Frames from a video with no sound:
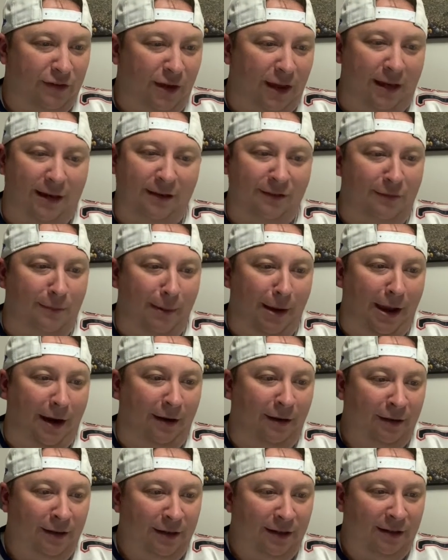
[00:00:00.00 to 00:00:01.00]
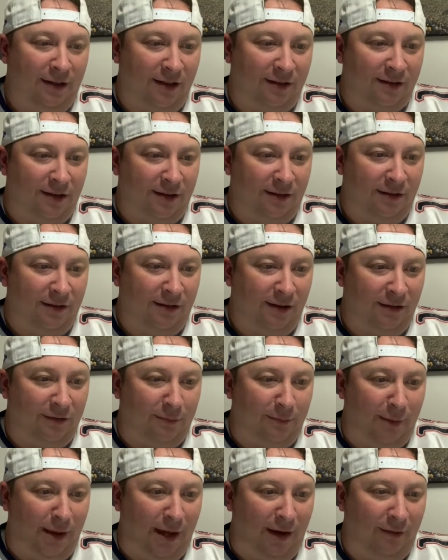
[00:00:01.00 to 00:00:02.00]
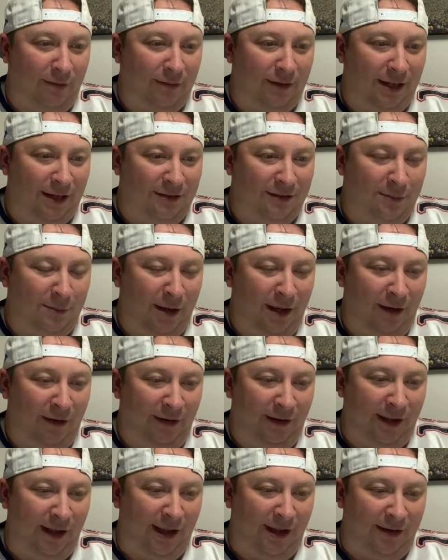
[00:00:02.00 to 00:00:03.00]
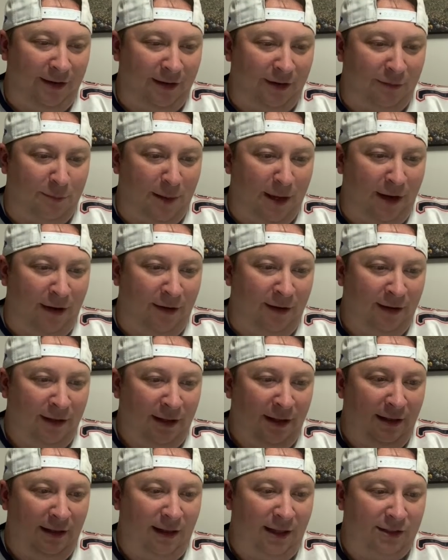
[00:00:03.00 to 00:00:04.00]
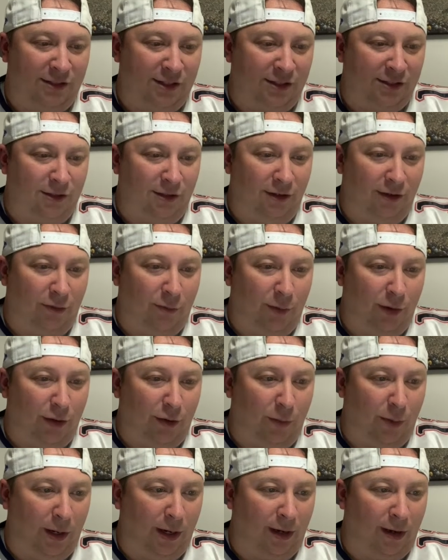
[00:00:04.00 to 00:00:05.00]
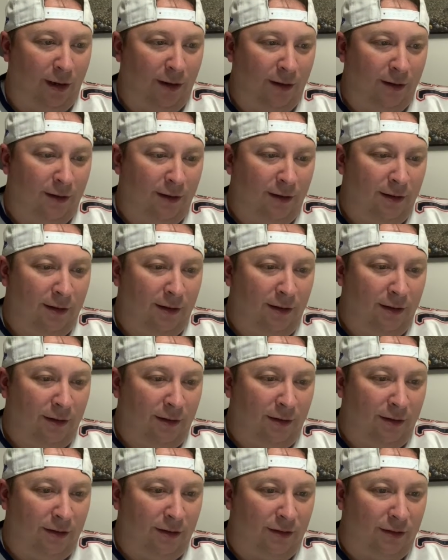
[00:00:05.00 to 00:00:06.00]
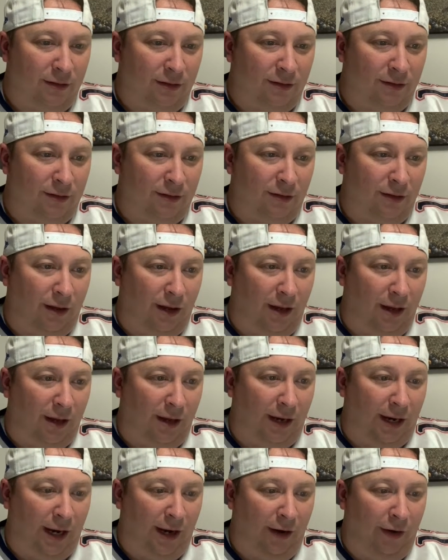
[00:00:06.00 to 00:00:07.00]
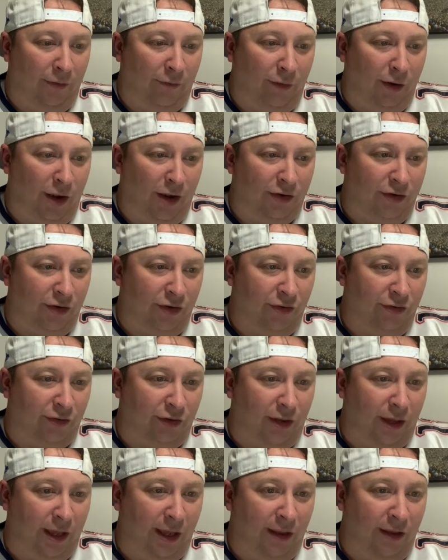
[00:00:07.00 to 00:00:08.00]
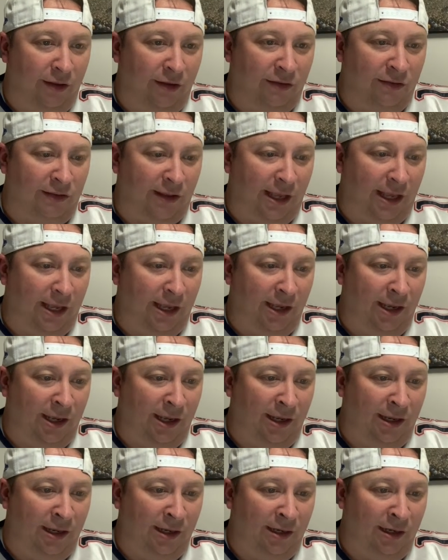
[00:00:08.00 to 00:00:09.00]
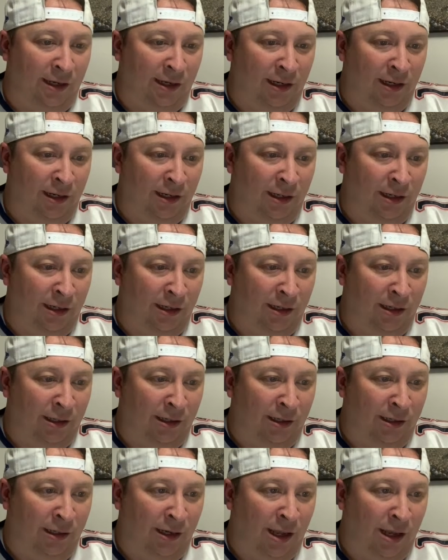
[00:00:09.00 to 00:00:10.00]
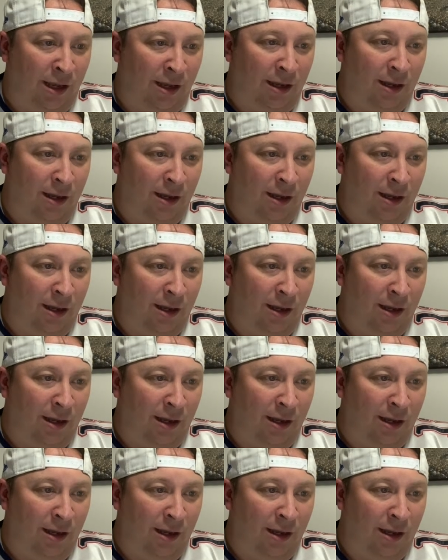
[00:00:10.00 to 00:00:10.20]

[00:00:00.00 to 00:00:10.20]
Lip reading: It doesn't matter. Does it? Doesn't matter. Does it matter? Yeah, it does matter. Let's just look real quick. Aaron Rodgers is in...